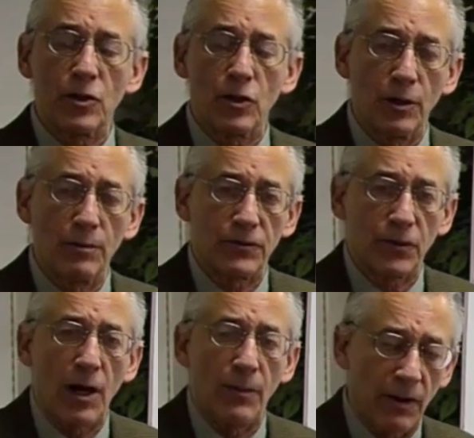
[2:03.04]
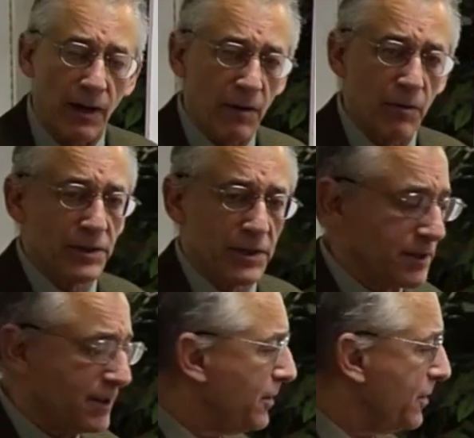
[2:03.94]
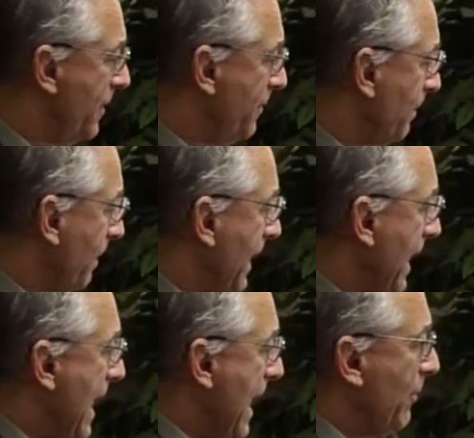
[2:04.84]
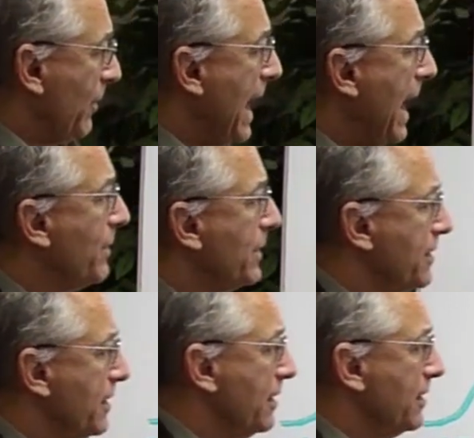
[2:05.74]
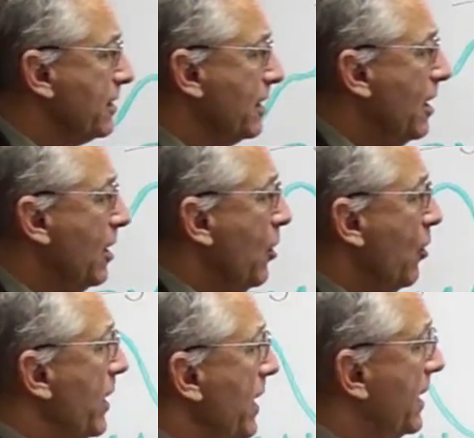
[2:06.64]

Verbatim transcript: terms for upper airway resistance. And what happens is we